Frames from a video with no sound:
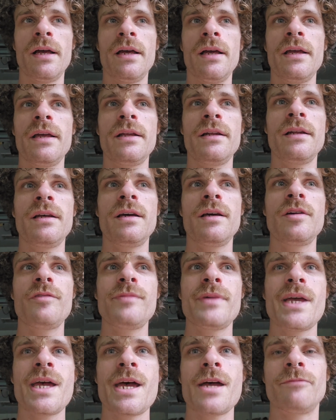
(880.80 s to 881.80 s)
And
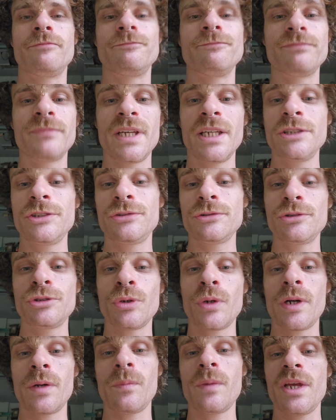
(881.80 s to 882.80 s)
yeah, thanks
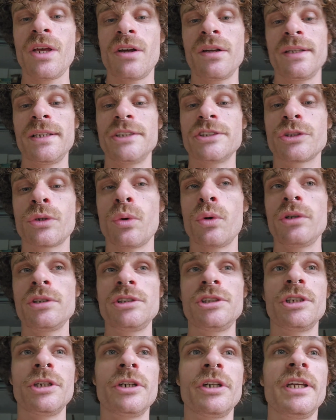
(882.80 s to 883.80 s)
for joining me on this
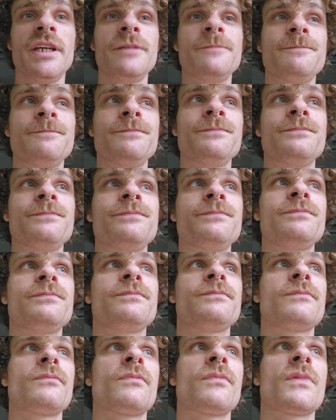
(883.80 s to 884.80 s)
corn journey.
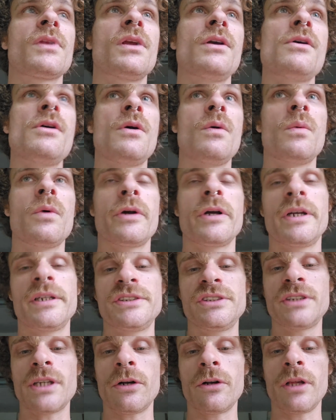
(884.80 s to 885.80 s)
We're
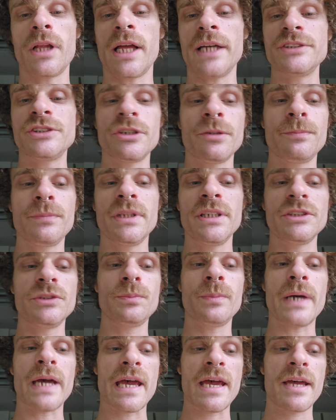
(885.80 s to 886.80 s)
going to sterilize up
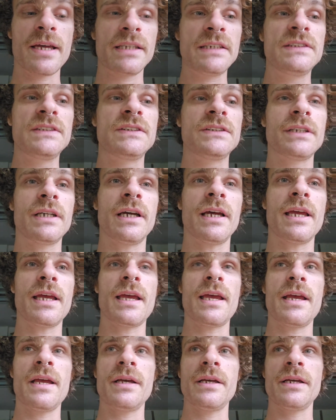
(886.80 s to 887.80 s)
these bags
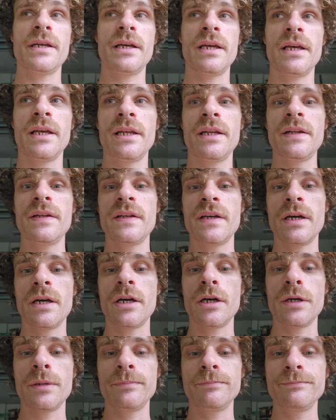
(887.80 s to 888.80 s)
and
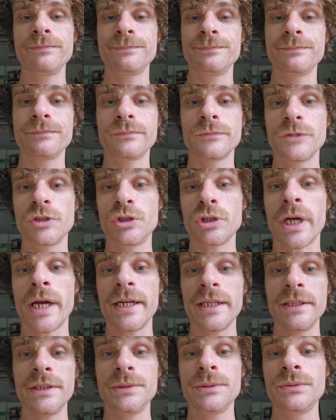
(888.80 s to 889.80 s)

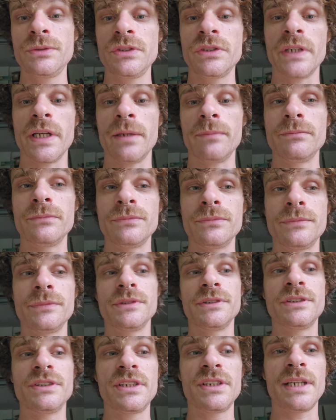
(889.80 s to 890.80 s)
try to use them.
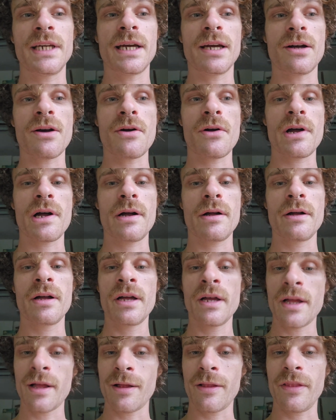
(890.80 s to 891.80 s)
See how
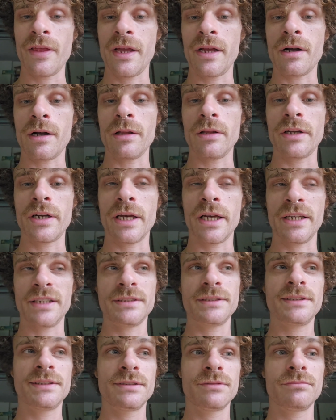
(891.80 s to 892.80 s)
they
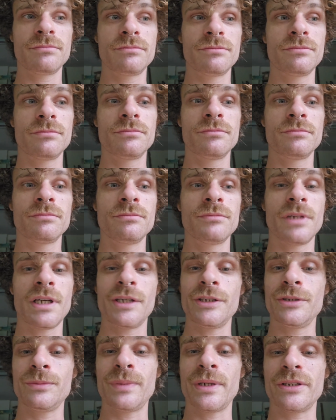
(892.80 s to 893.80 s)
colonize
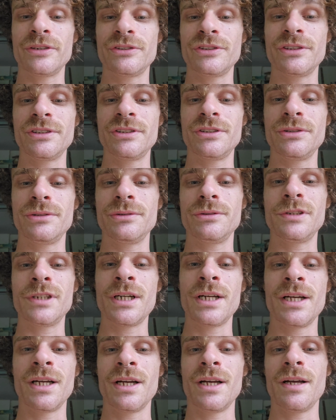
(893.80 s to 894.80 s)
in comparison
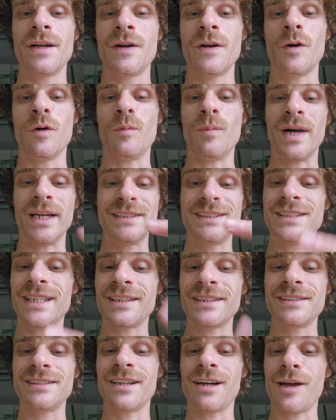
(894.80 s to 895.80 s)
to my
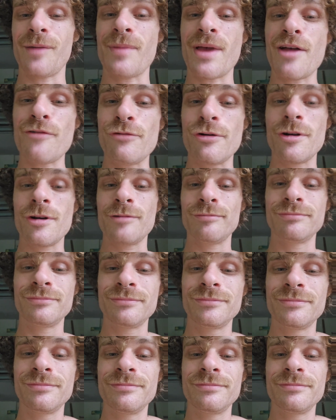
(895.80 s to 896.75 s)
second time ever